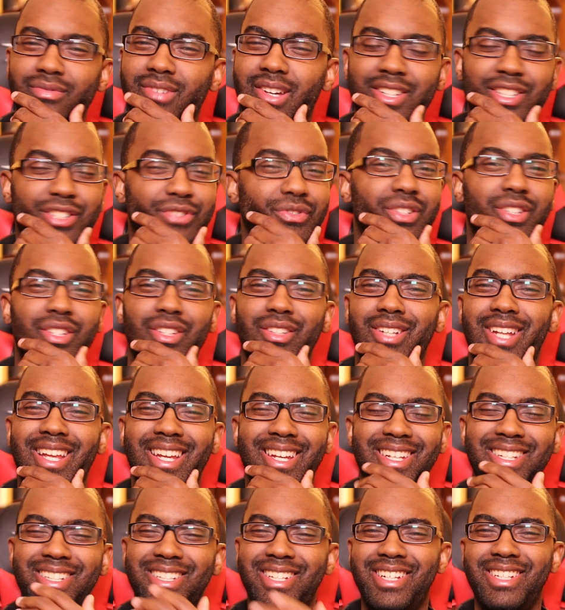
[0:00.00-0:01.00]
I just want to know,
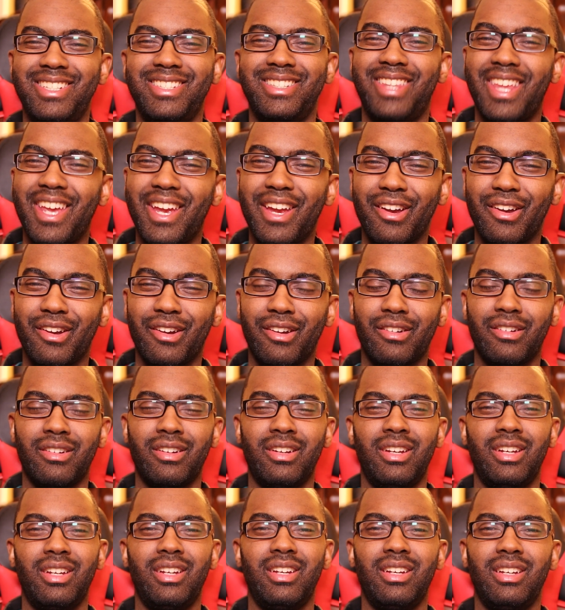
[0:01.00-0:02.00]
like, he's there,
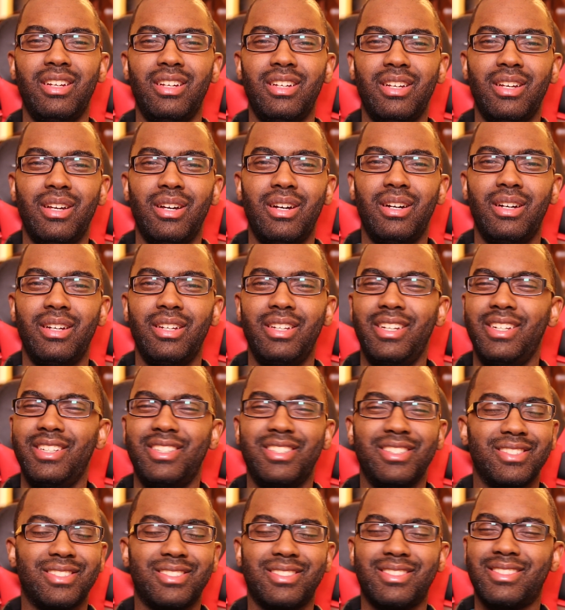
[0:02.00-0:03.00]
he
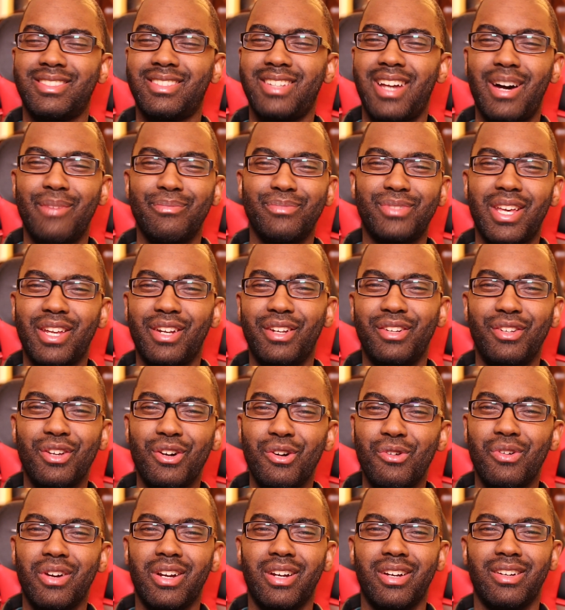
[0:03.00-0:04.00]
just comes out of
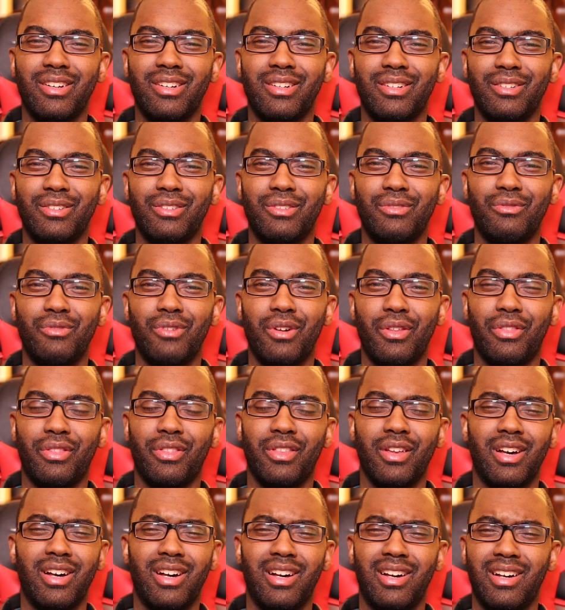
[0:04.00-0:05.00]
nowhere with,
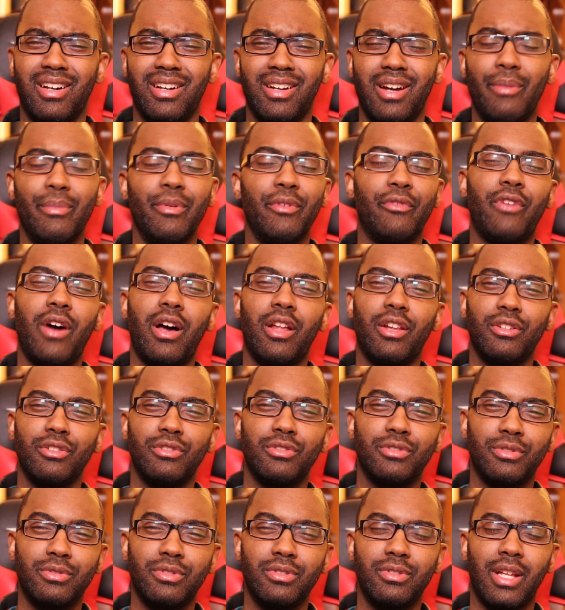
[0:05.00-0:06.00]

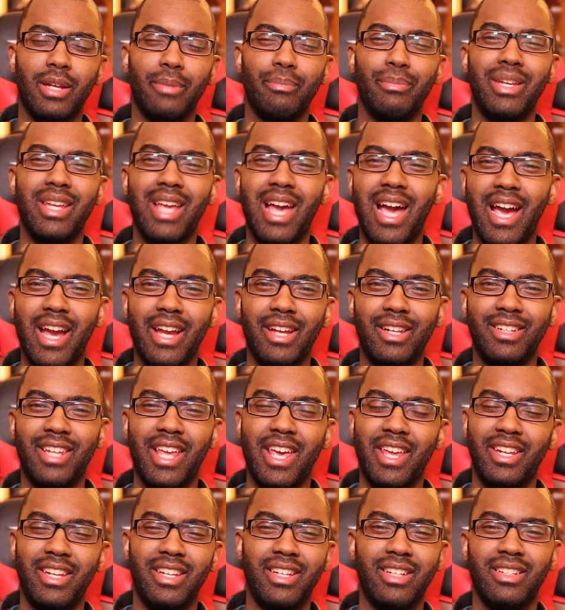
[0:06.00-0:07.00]
follows, like, behind
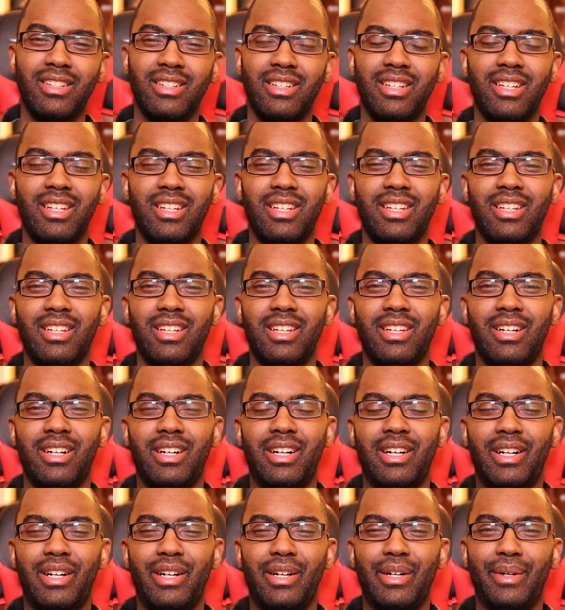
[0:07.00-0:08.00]
Letty,
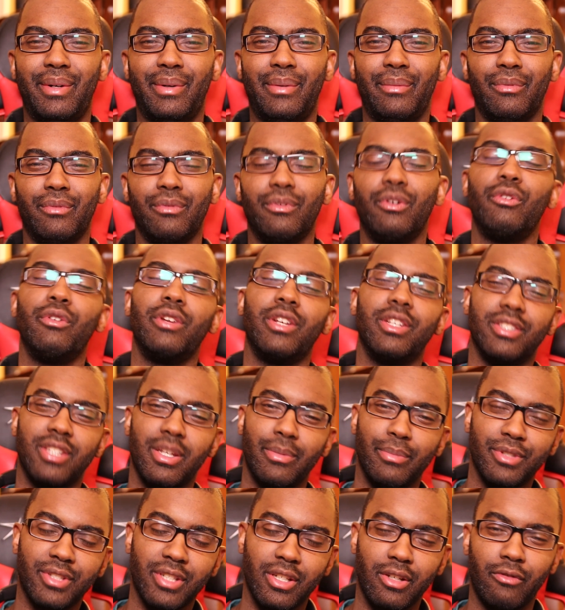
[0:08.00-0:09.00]
or we could
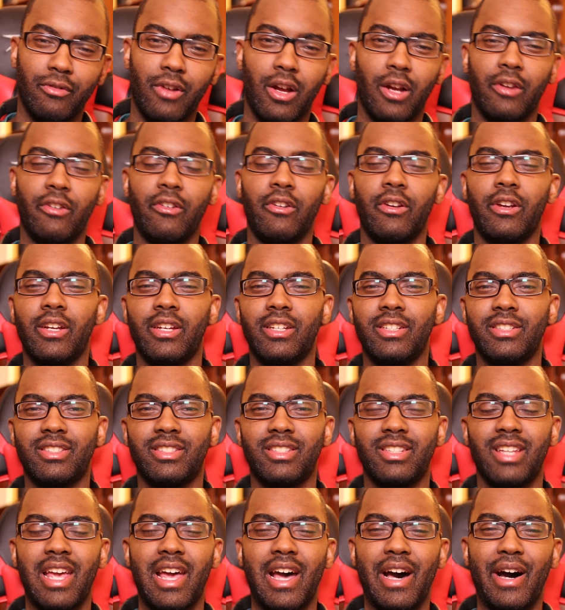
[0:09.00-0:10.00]
say Michelle
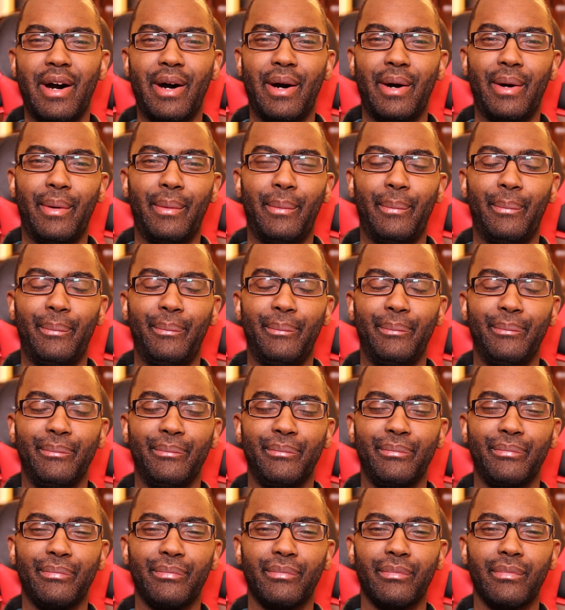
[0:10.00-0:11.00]
Rodriguez,
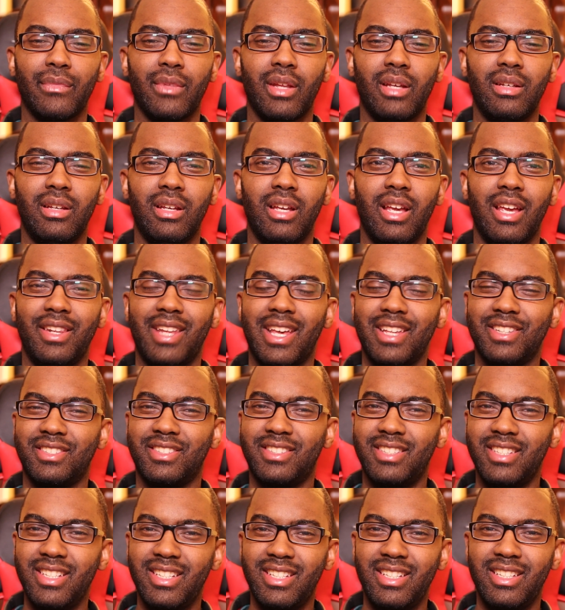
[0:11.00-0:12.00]
in that
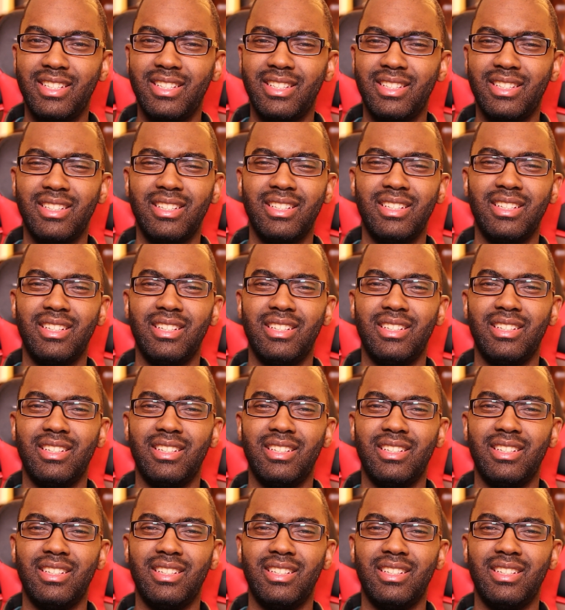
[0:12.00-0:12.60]
scene,